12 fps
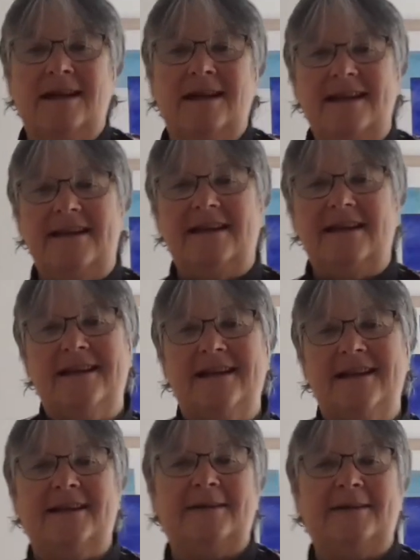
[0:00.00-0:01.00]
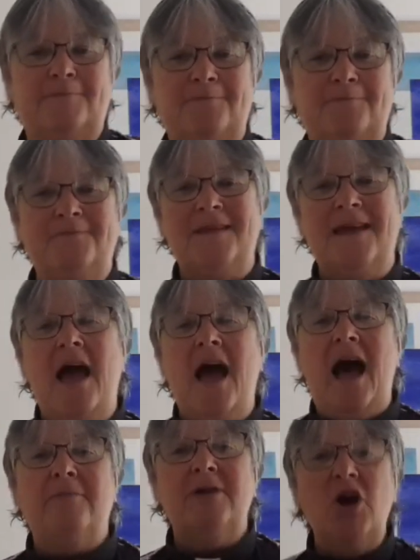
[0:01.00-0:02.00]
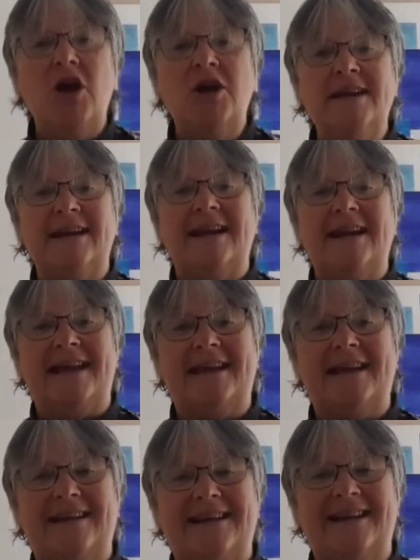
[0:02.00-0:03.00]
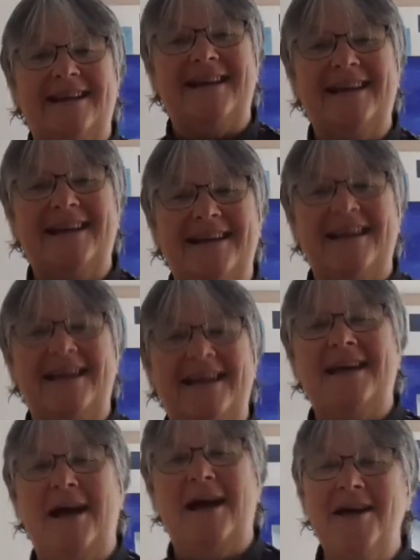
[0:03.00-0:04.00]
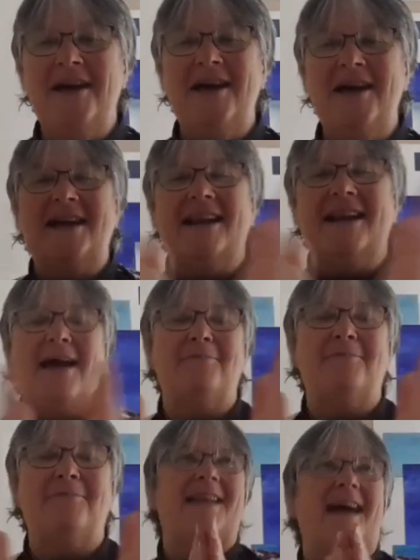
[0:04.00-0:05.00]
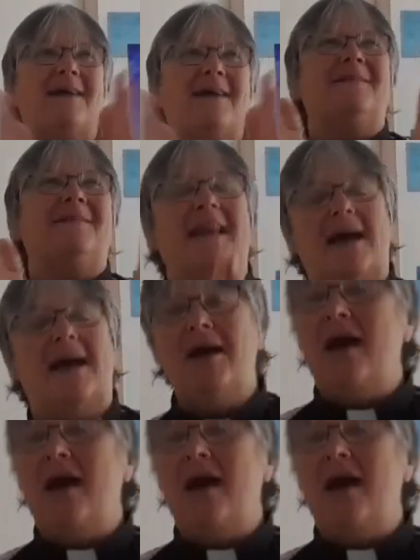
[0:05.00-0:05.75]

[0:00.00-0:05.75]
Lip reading: Click, click, click. I'm going to click, click, click. I'm going to clap, clap, clap.